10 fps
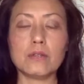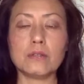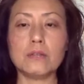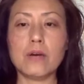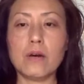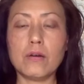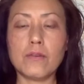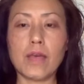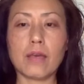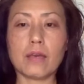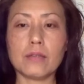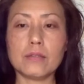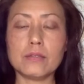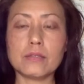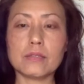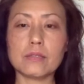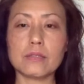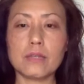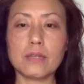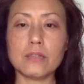love and
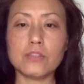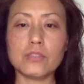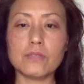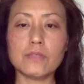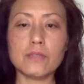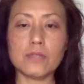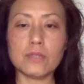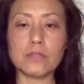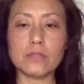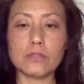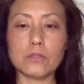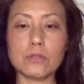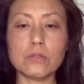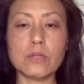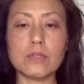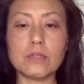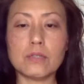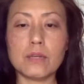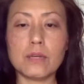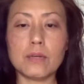energy of giving into
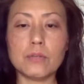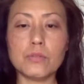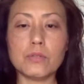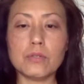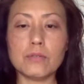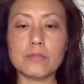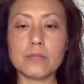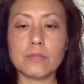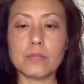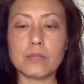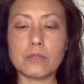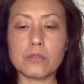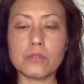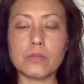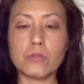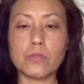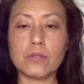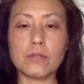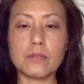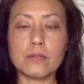anytime you give something to
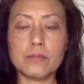someone.